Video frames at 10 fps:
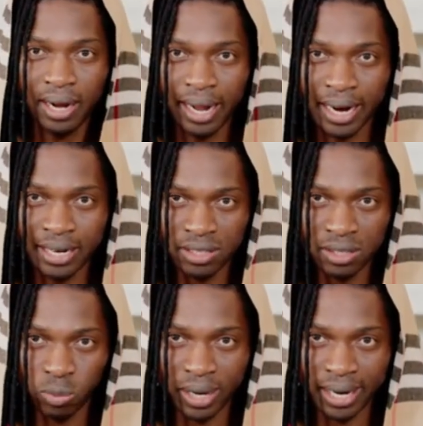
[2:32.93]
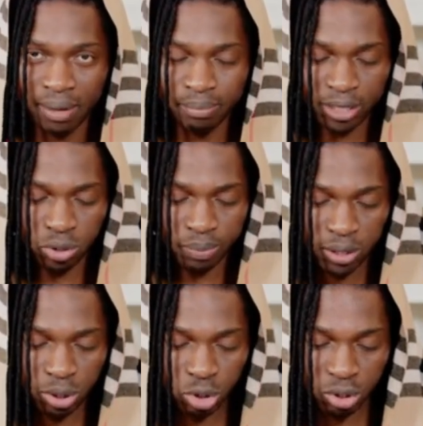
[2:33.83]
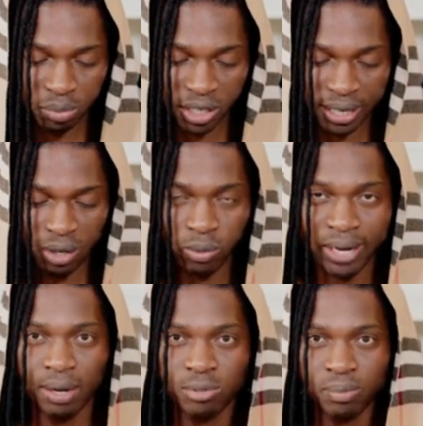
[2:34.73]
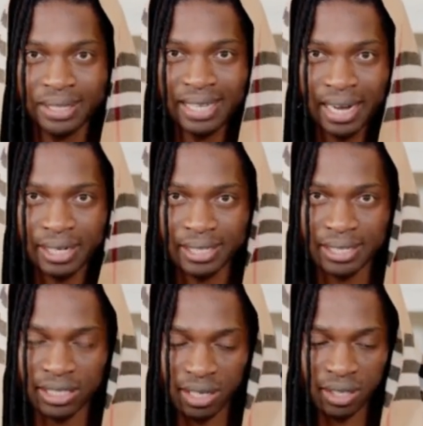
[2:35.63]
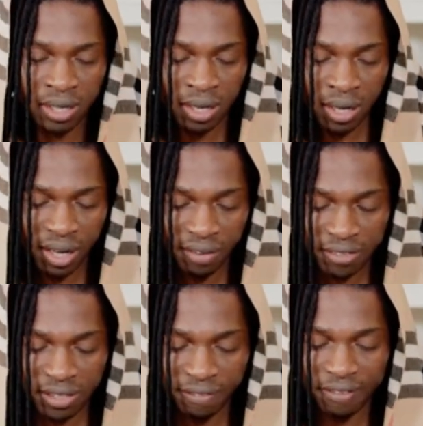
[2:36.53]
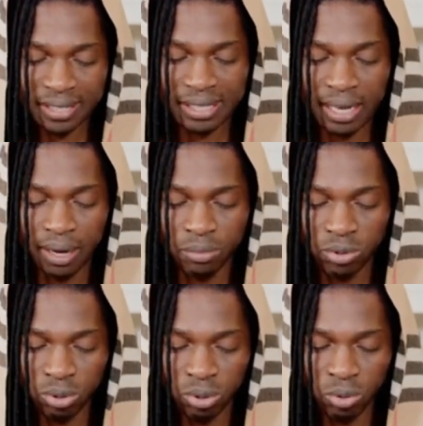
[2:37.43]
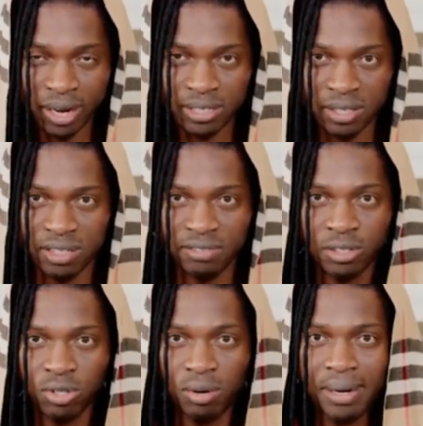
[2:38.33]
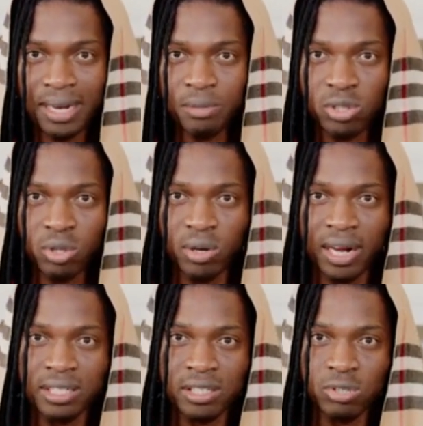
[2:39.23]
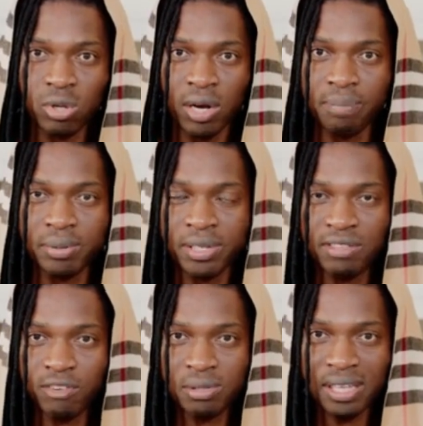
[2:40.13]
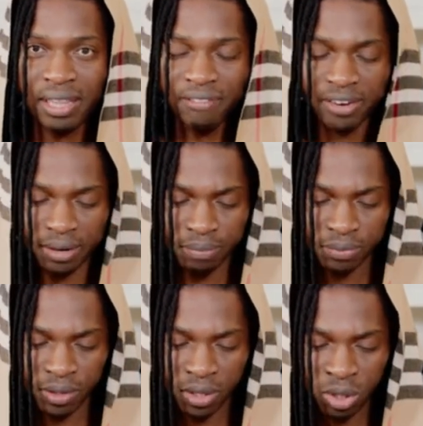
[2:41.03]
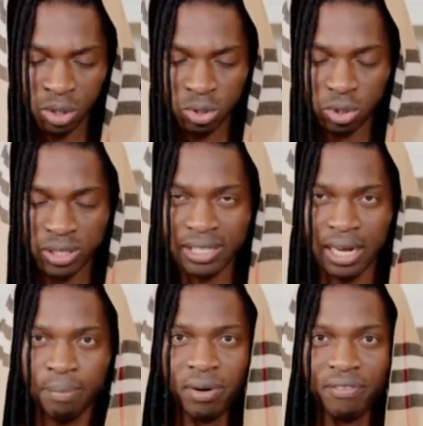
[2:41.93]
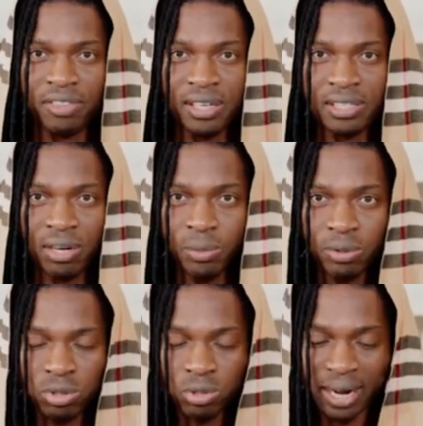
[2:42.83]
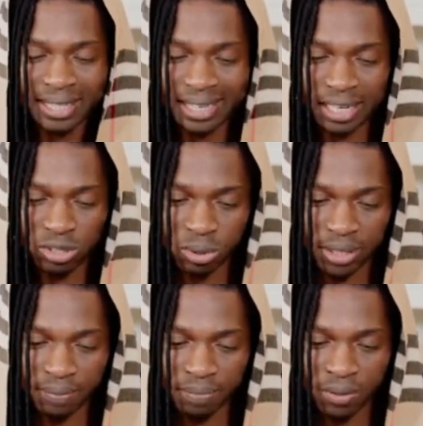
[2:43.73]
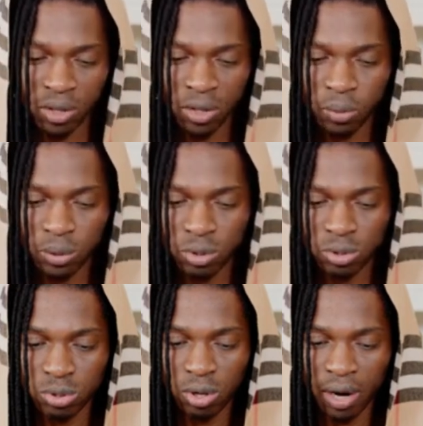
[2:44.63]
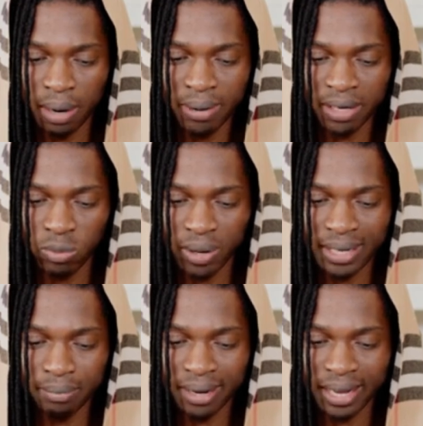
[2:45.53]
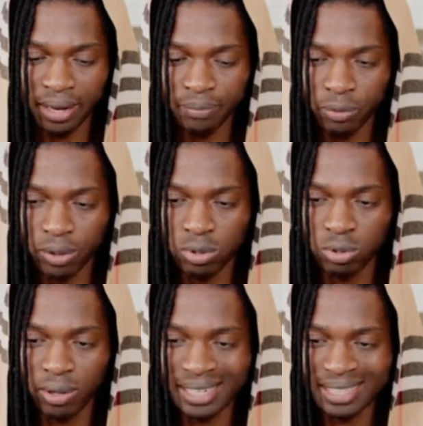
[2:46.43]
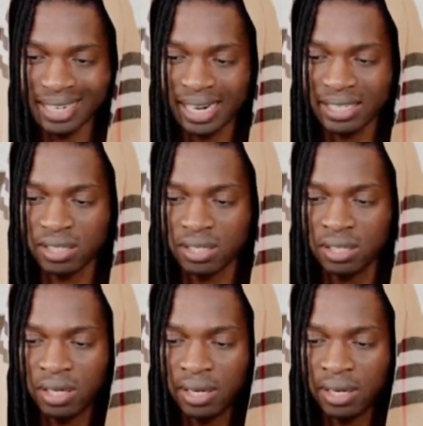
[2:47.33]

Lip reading: Hi guys, welcome back to my YouTube channel. Welcome to my diary session. If it's the first time you watch this video, my name is Trulani, the Tsonga Prince from South Africa. So there's a couple of things that we're going to address today. We're going to talk about Wode Maya. We're going to address